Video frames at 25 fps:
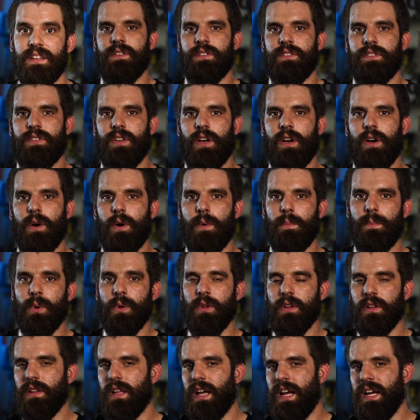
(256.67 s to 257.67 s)
So
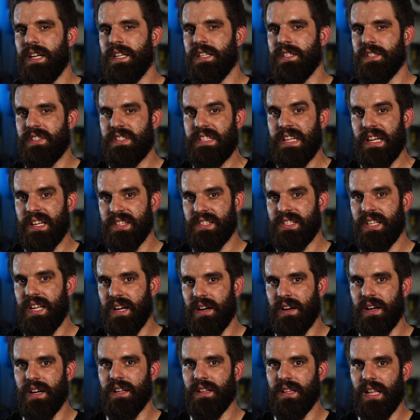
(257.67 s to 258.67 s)
Bullet Linings does
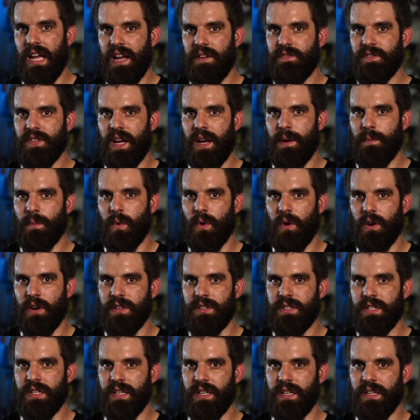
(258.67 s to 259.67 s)
carry a lifetime
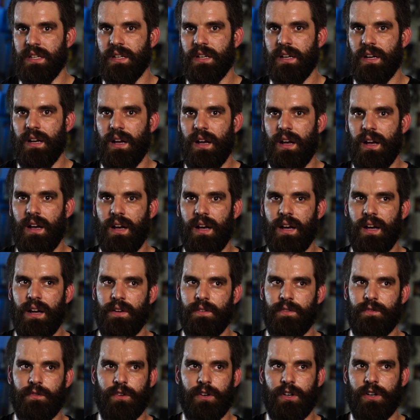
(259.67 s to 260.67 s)
warranty
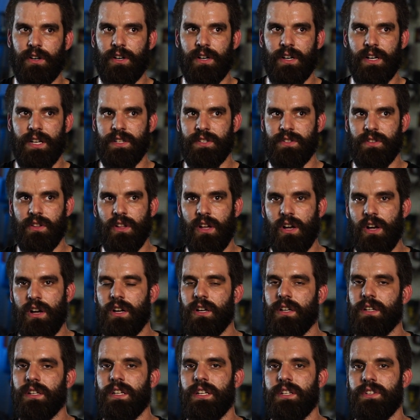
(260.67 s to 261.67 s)
for as
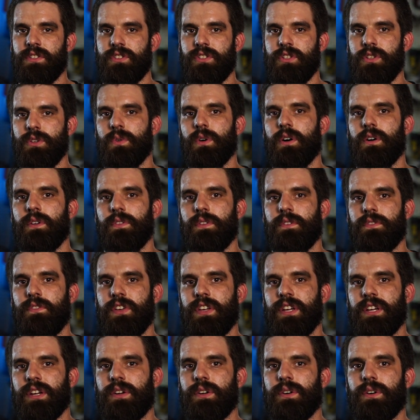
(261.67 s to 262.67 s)
long as you own the
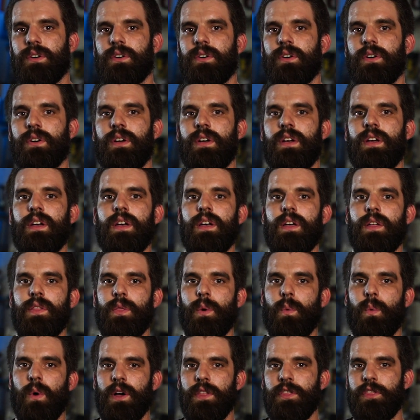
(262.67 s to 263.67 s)
vehicle. The
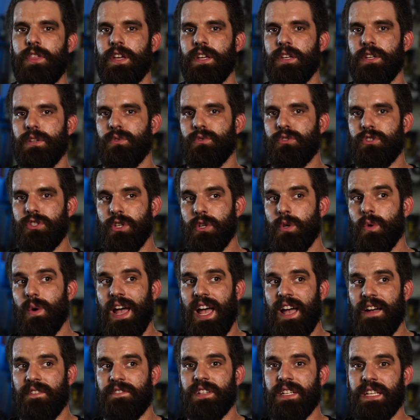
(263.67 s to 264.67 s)
one thing you do
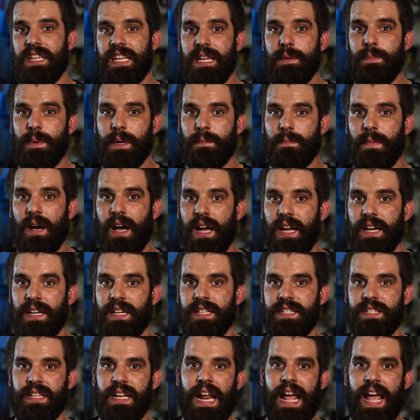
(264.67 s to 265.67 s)
have to keep in mind
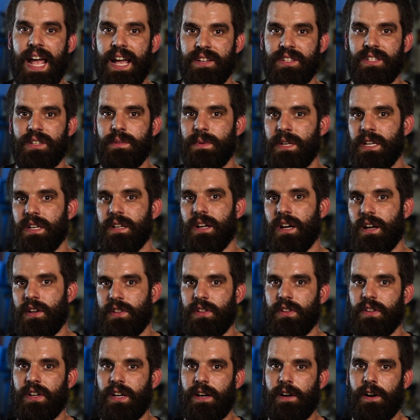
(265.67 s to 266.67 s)
is it has to be an
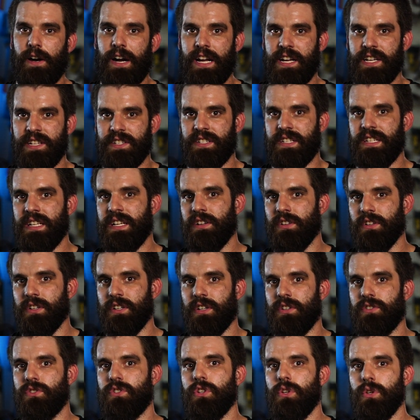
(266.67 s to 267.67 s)
authorized
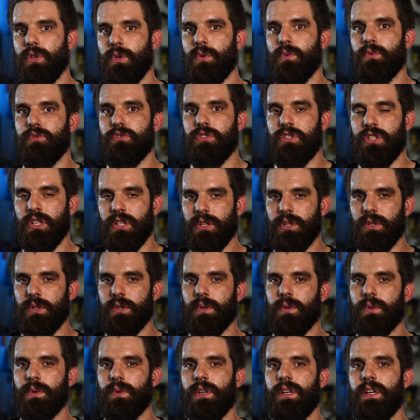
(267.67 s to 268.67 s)
dealer to
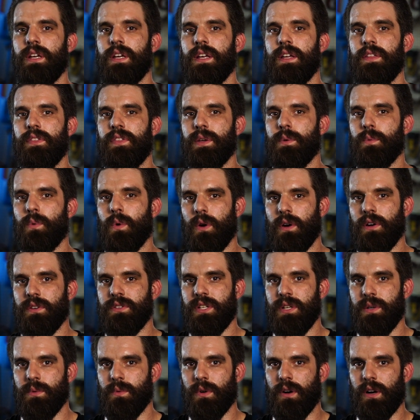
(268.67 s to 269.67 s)
do the
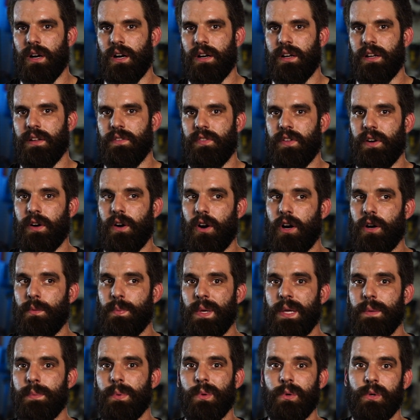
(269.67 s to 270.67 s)
warranty work. There are
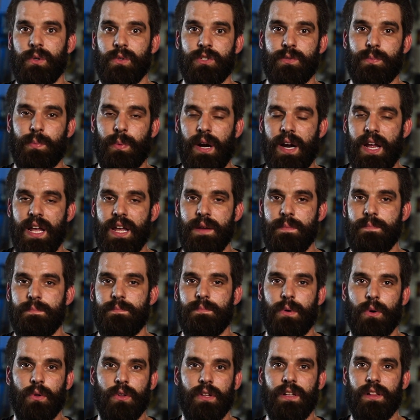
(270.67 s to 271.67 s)
people who spray
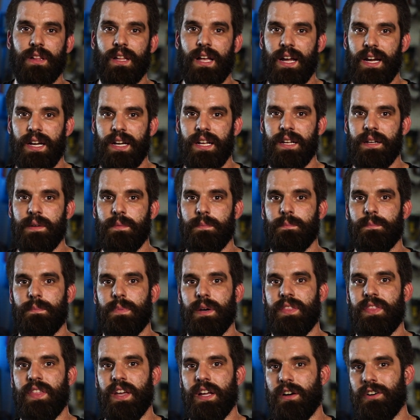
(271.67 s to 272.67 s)
Bullet Lining,
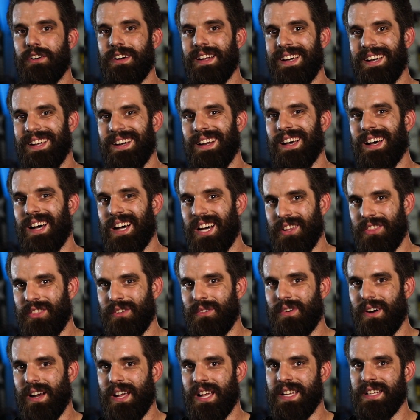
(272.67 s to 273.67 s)
but they are not
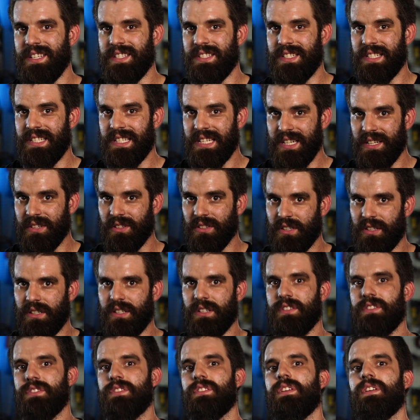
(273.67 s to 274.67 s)
authorized
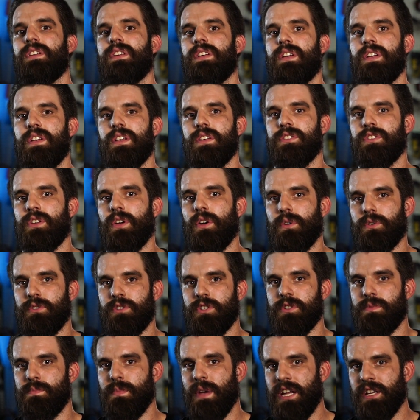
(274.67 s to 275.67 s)
dealers. So
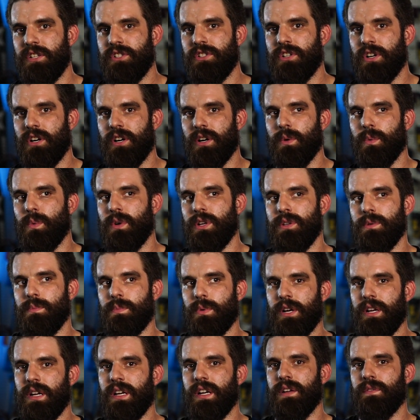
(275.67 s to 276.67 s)
just make sure when you
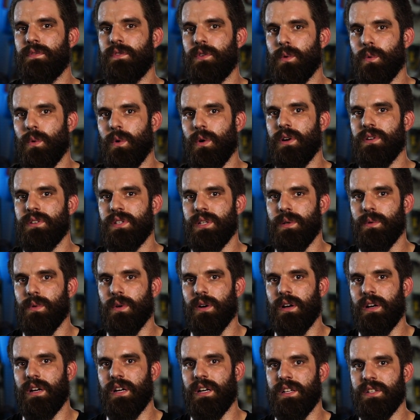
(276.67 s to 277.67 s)
bring it in for warranty
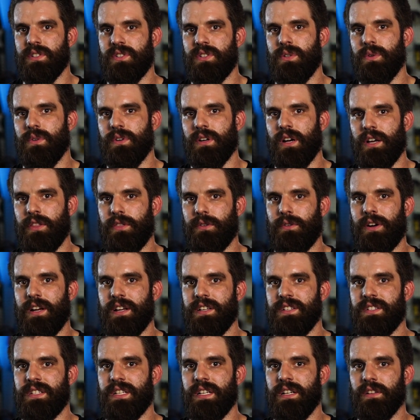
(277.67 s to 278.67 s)
work, it is to an
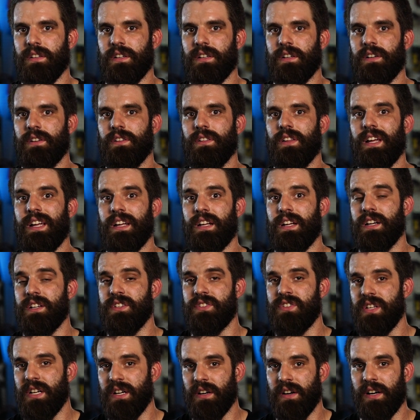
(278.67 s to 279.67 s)
authorized dealer like
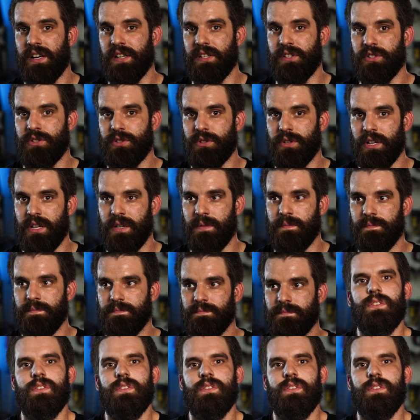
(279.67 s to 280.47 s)
us here at Extreme.